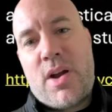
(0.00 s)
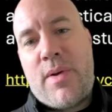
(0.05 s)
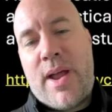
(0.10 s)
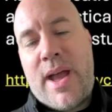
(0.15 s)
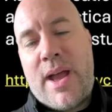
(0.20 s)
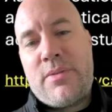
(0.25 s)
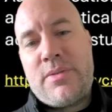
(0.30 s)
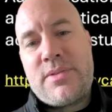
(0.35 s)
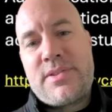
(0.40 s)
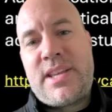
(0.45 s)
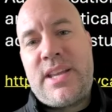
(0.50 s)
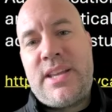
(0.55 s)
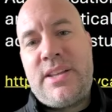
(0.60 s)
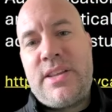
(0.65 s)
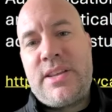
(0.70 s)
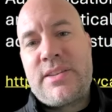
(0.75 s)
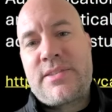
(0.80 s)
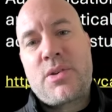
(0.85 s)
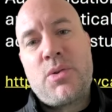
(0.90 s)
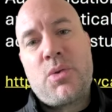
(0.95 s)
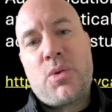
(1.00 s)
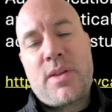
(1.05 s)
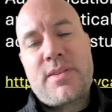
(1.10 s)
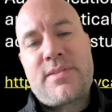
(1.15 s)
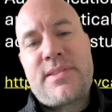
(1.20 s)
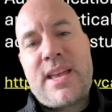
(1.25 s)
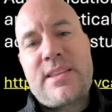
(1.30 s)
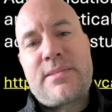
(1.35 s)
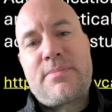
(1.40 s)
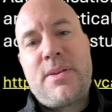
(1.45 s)
around senior school
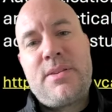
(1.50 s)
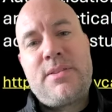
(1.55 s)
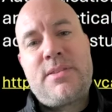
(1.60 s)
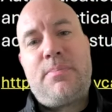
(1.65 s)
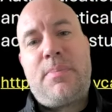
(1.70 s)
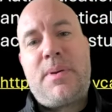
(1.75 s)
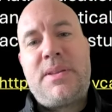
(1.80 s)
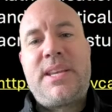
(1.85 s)
assessment,